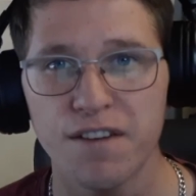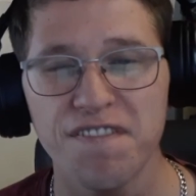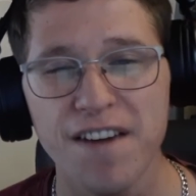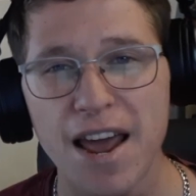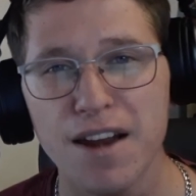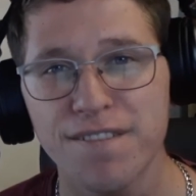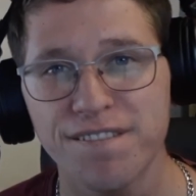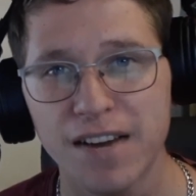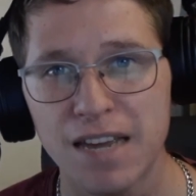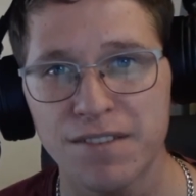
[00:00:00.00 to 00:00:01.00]
A fan
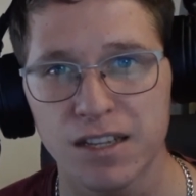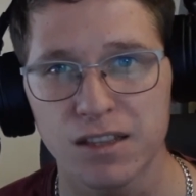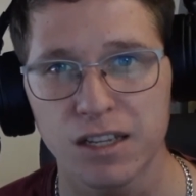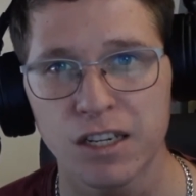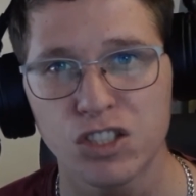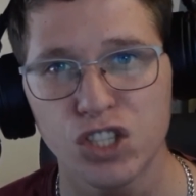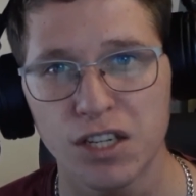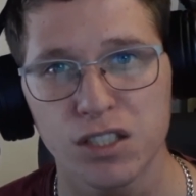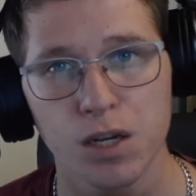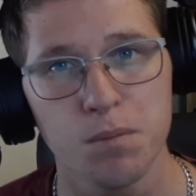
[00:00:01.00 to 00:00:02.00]
favorite in the
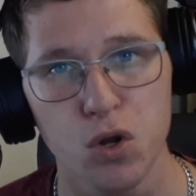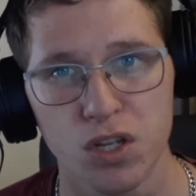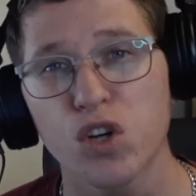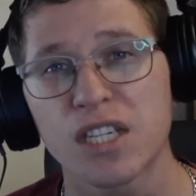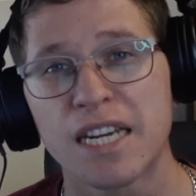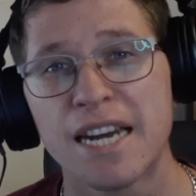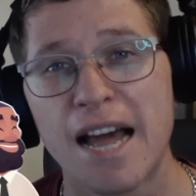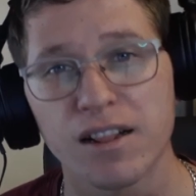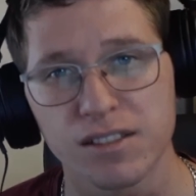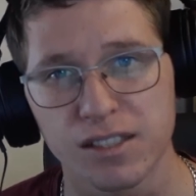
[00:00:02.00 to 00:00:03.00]
chess community. We've got
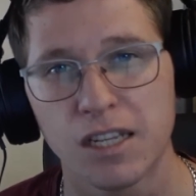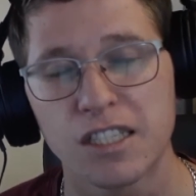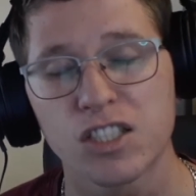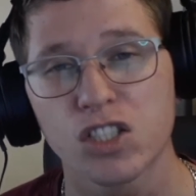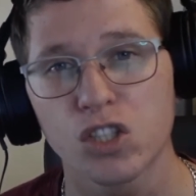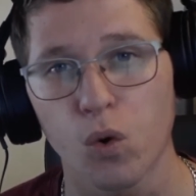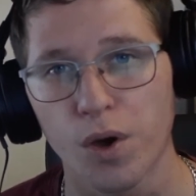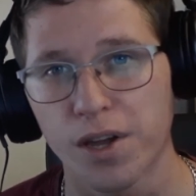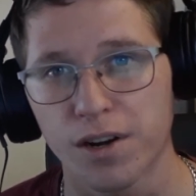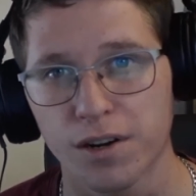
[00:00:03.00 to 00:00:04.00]
Nelson, the
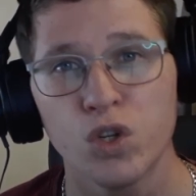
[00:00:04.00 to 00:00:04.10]
Destroyer.